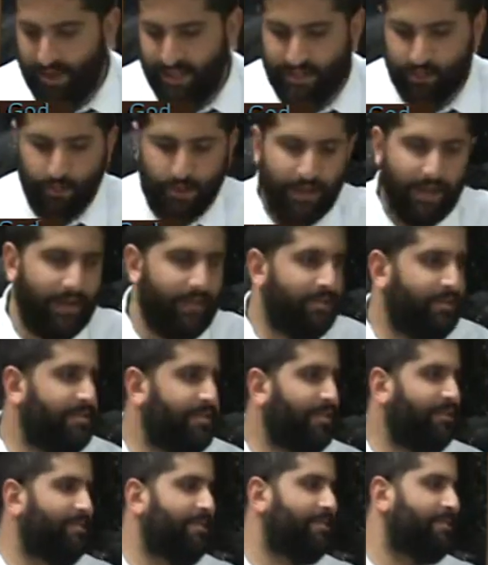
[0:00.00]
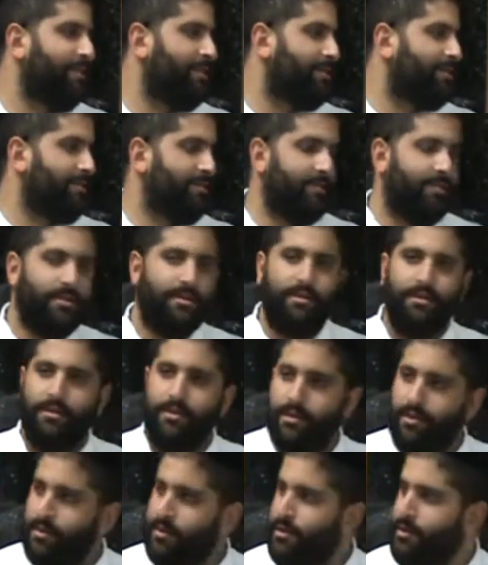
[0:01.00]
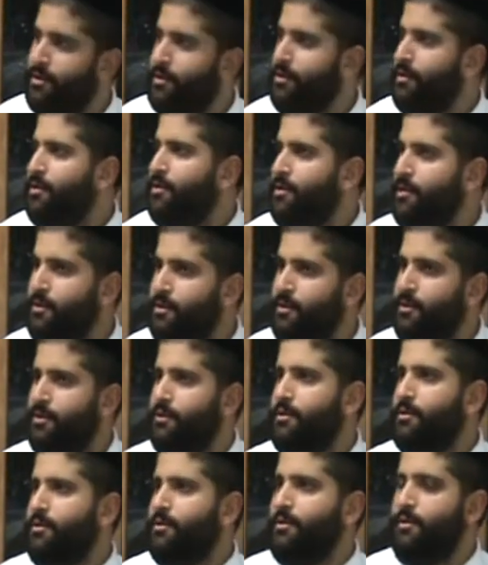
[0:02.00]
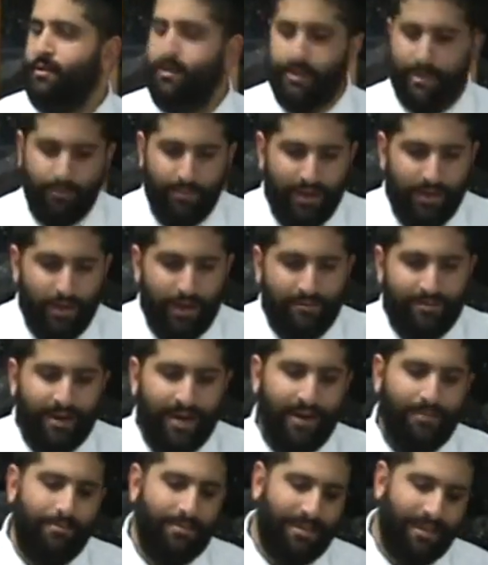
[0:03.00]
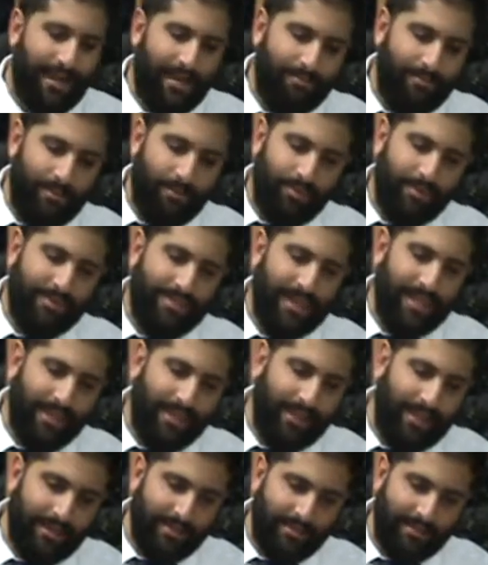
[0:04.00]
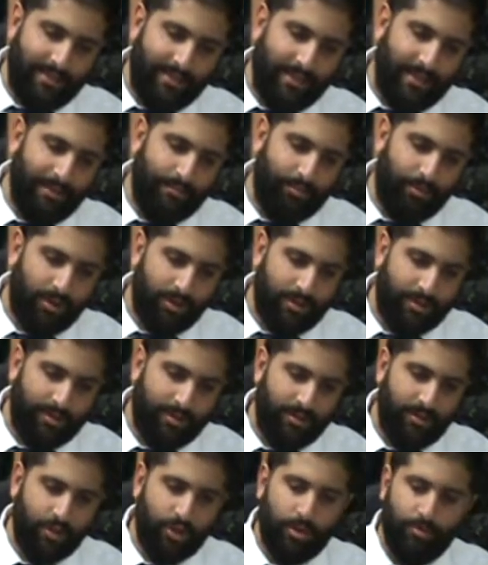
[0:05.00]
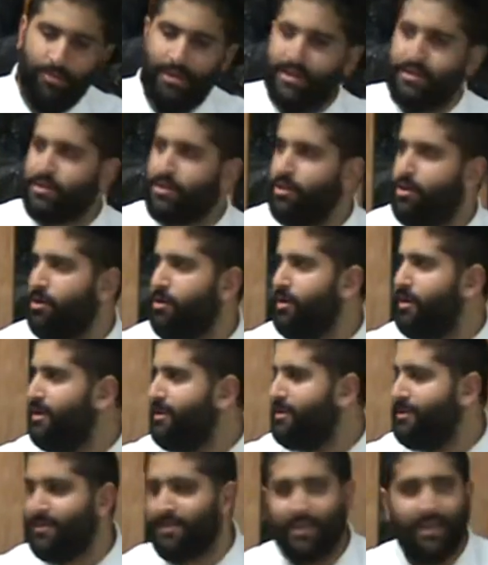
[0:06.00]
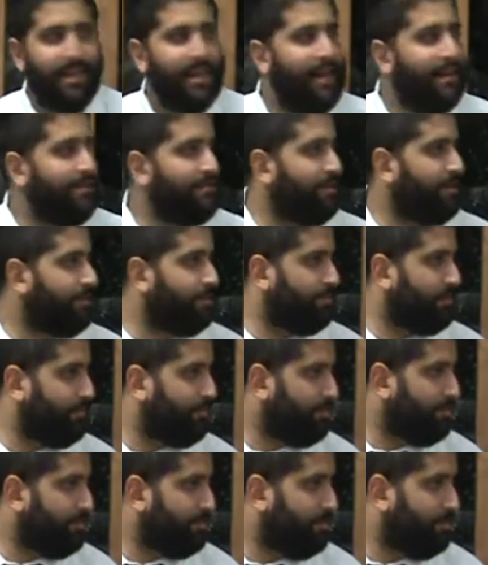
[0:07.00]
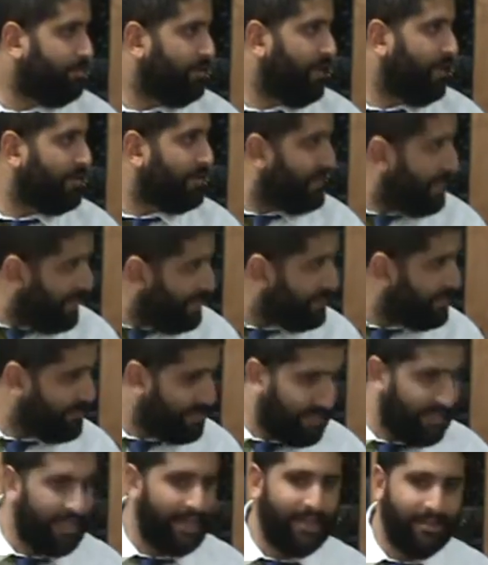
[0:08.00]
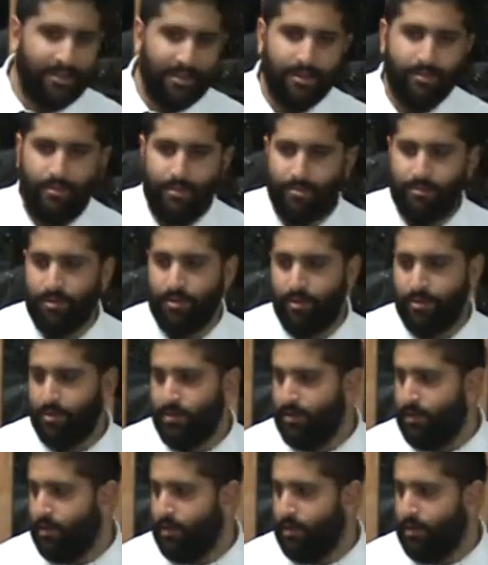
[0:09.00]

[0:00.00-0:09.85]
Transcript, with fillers: page 176. Rabbeinu Avraham ben HaRambam was telling us that a person should be as courteous as they can to other people, as nice as they can to other people.